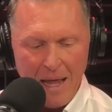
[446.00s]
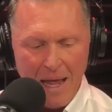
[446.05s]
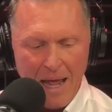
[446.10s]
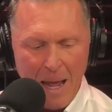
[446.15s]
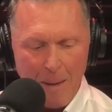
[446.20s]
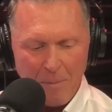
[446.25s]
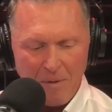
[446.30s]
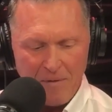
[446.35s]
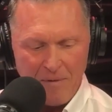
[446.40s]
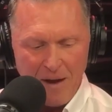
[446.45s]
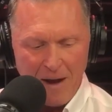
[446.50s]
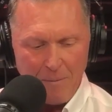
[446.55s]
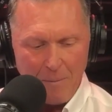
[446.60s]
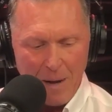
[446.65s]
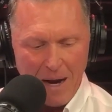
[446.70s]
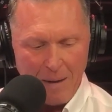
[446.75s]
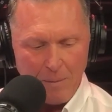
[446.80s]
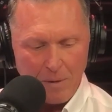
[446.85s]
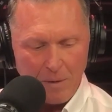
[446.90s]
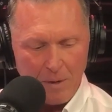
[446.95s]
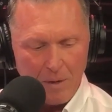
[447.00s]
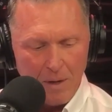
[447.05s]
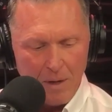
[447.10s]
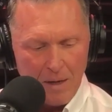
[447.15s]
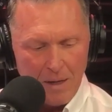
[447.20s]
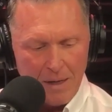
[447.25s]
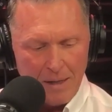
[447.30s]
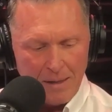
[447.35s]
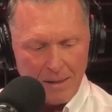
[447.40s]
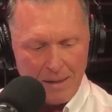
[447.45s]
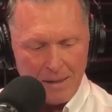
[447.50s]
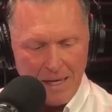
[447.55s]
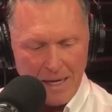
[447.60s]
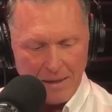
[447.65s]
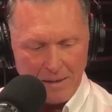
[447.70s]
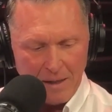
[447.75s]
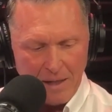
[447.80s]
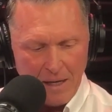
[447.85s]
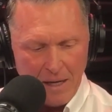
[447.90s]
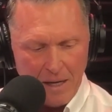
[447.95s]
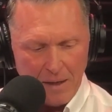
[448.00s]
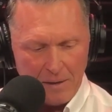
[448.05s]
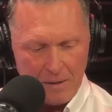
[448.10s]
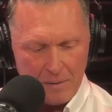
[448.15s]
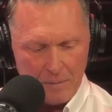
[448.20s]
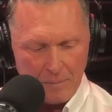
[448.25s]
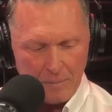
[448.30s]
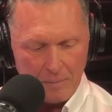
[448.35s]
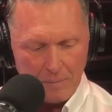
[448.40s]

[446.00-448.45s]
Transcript: Amplified Bible says this.